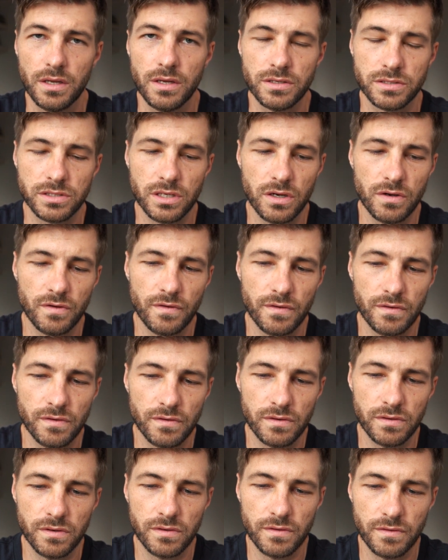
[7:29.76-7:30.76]
So
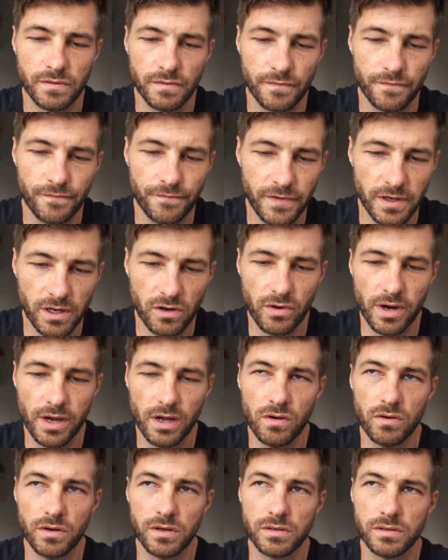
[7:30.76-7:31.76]
figure
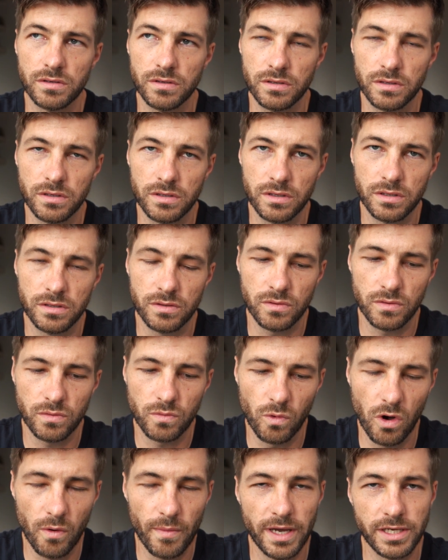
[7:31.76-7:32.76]
out
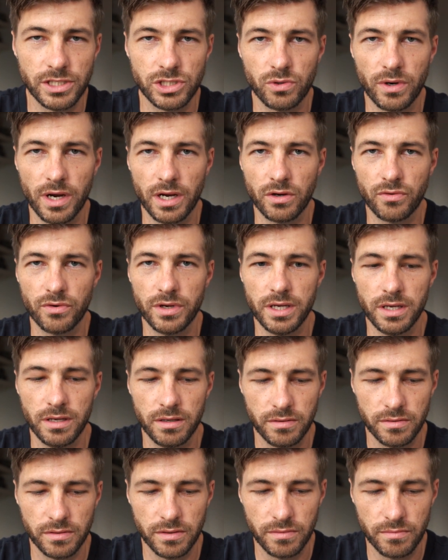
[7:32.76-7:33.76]
what makes you angry,
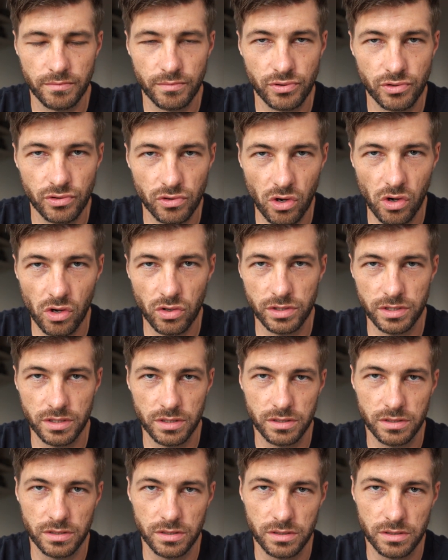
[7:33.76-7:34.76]
prod
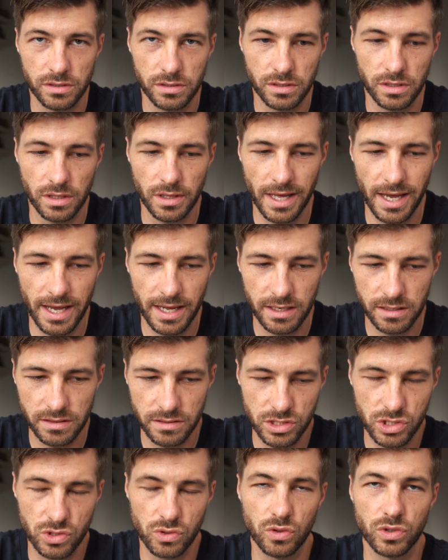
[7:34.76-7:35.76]
that
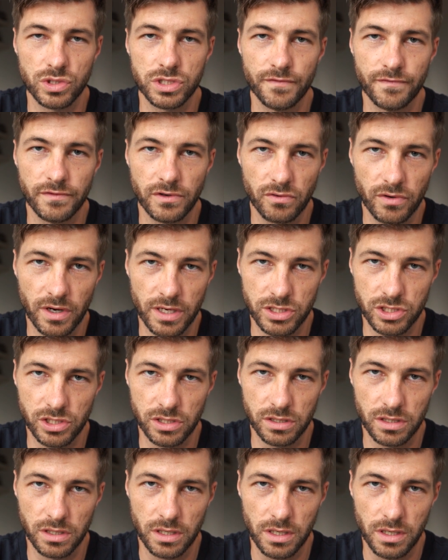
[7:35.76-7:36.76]
source of
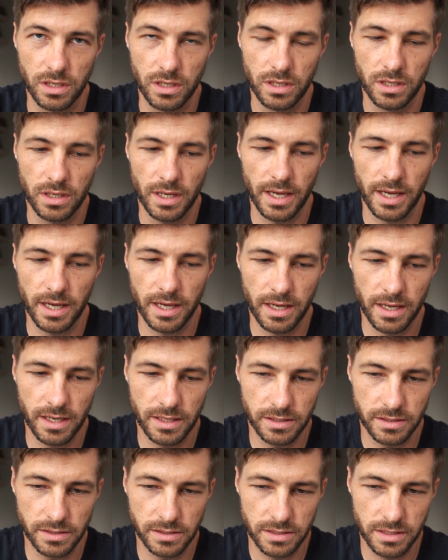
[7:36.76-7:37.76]
aggression,
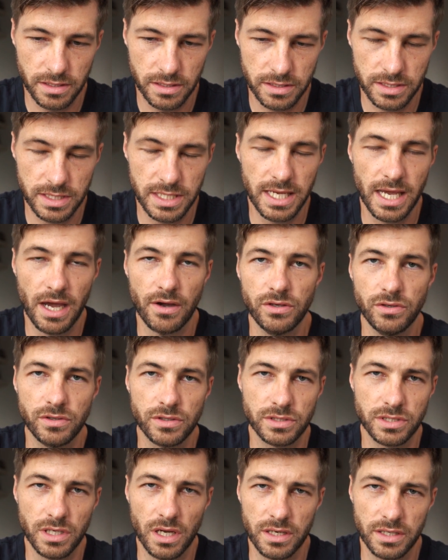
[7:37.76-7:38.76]
and see how you
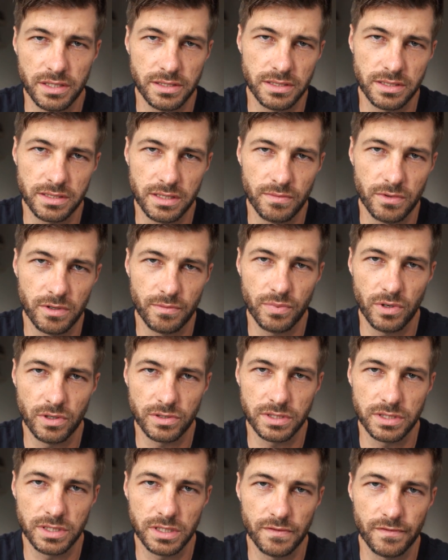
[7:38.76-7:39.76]
can turn it into something
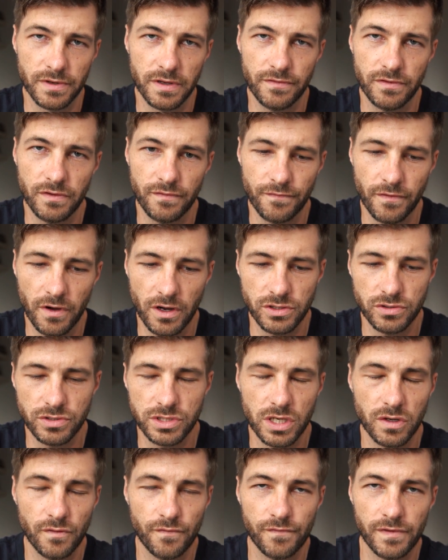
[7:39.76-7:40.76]
positive. And if you find
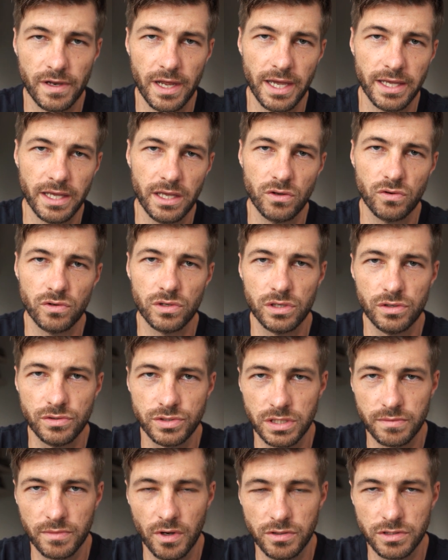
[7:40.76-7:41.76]
yourself flagging or
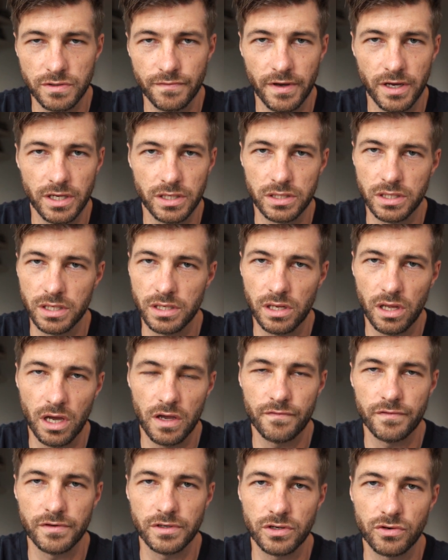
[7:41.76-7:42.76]
losing motivation in
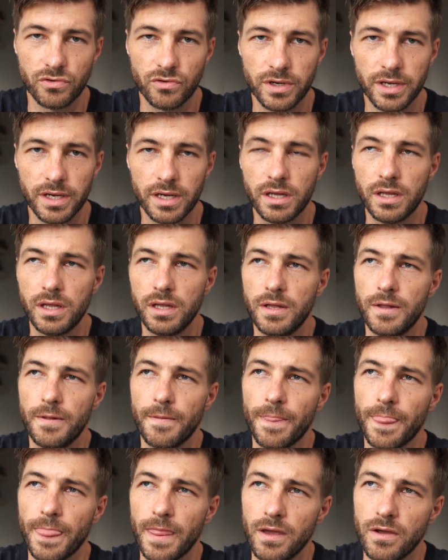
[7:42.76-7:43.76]
life and career,
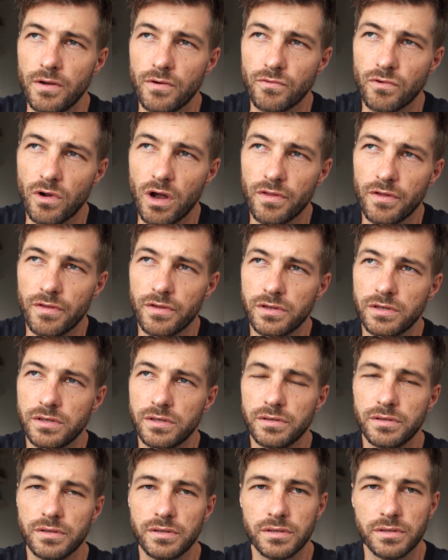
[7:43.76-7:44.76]
rather
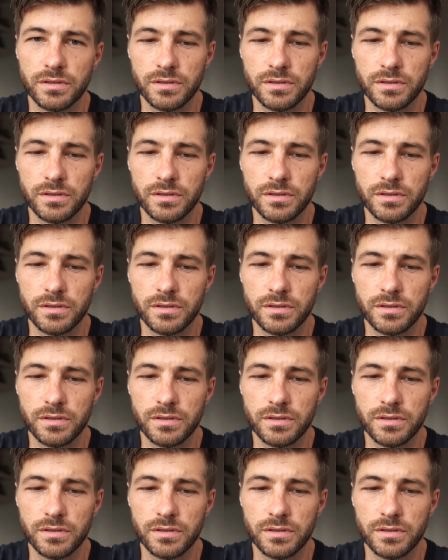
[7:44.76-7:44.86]
than